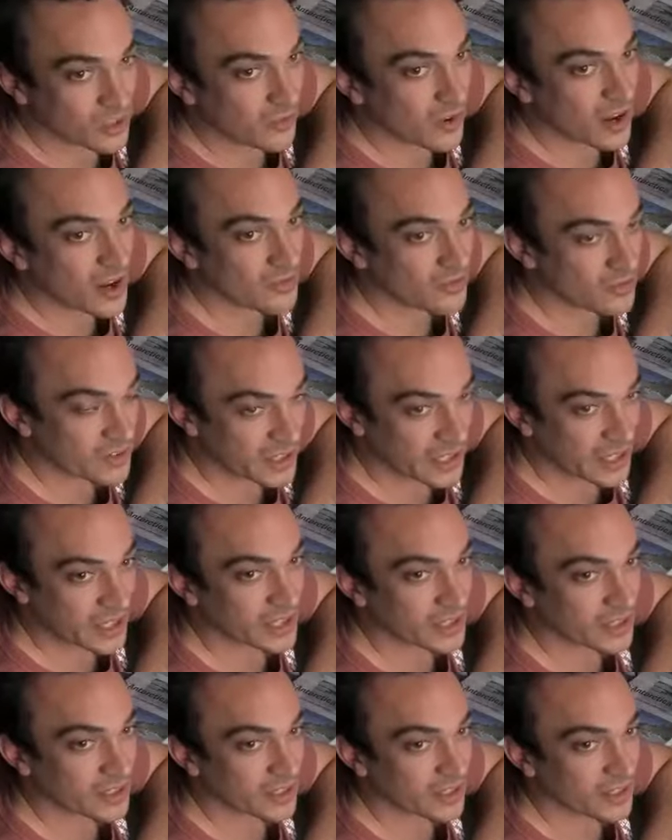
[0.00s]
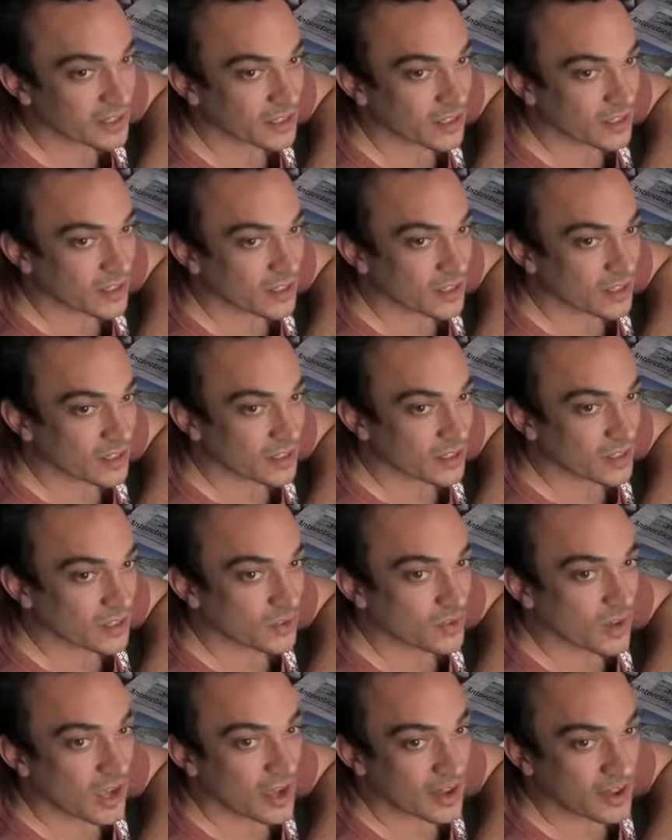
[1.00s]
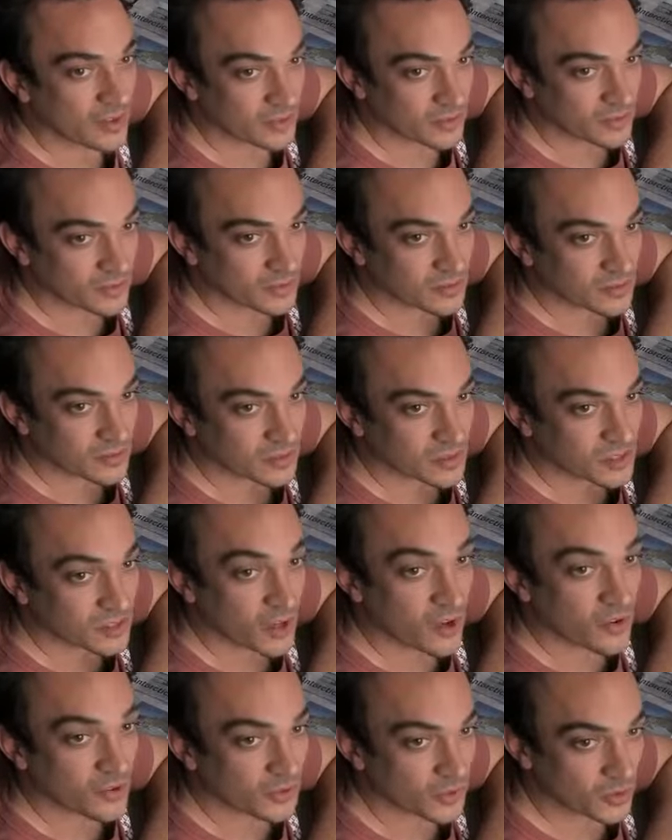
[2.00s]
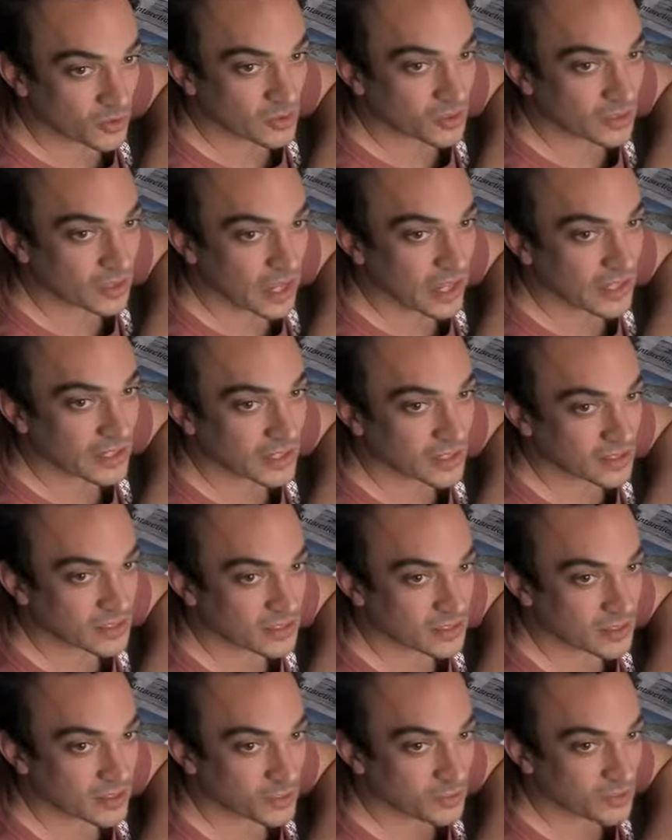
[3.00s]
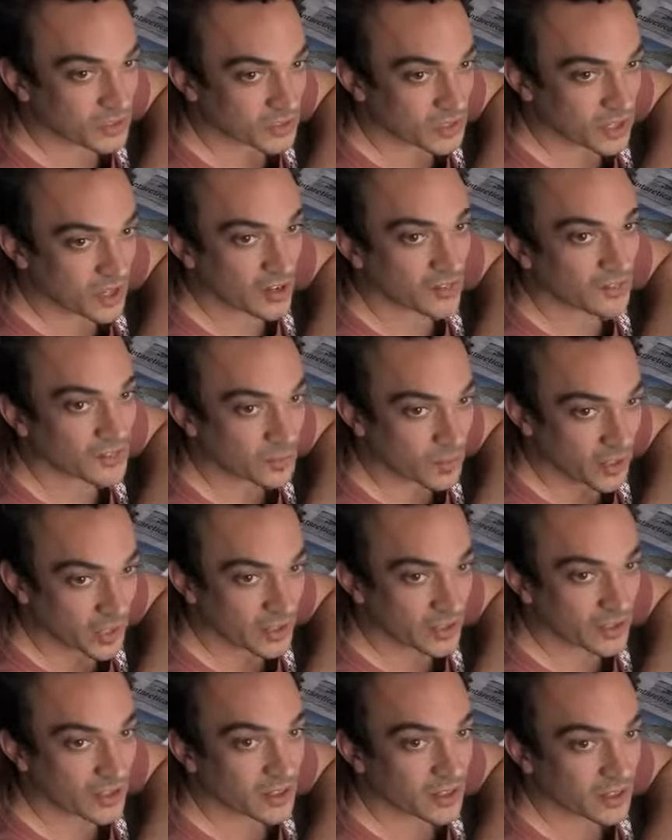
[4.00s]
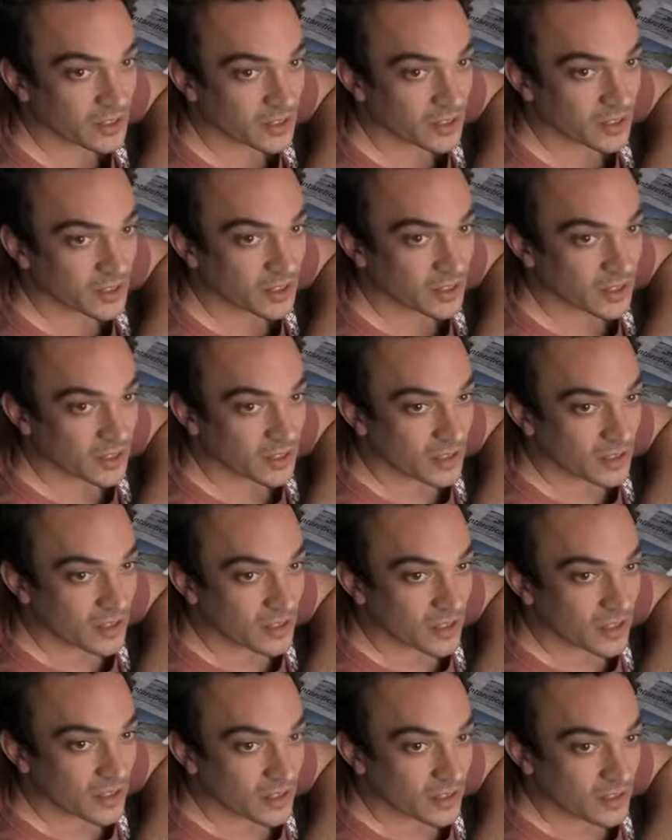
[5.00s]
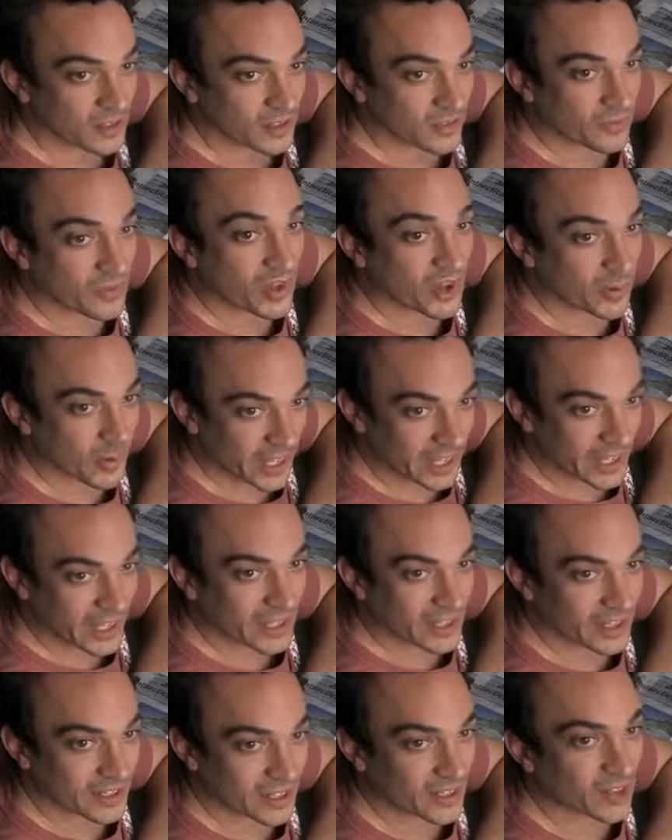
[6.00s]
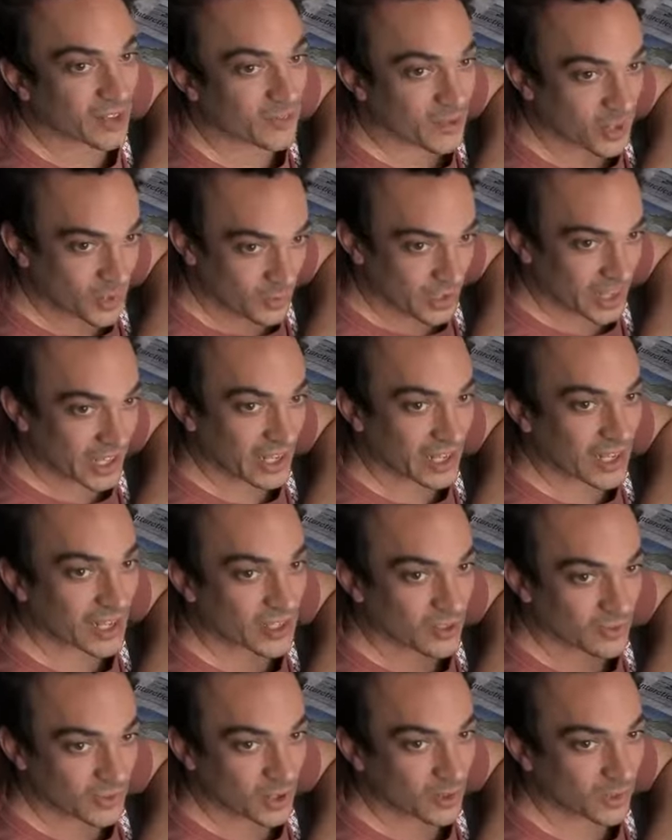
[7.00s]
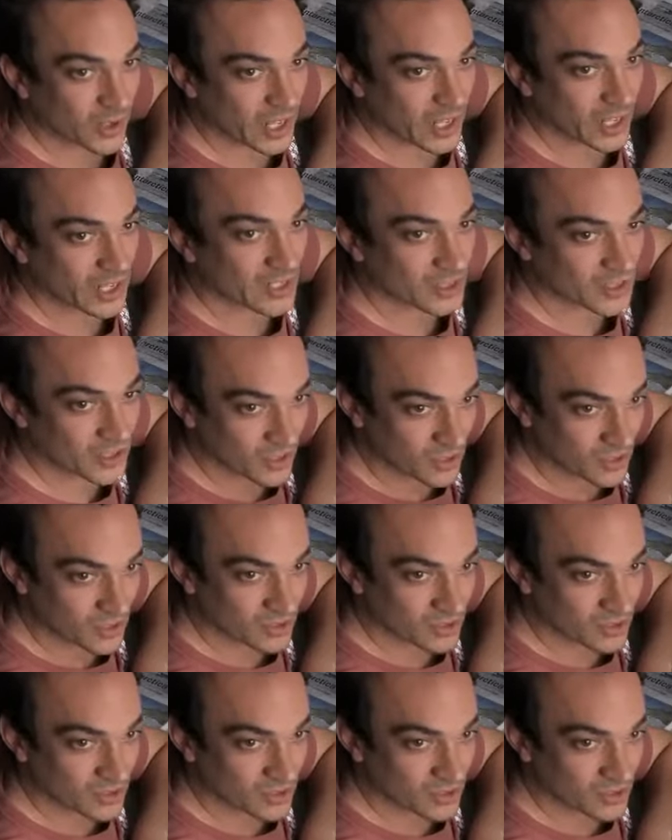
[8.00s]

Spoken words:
every year you have snowfall, and it's preserved by the following year and the following year and the following year. So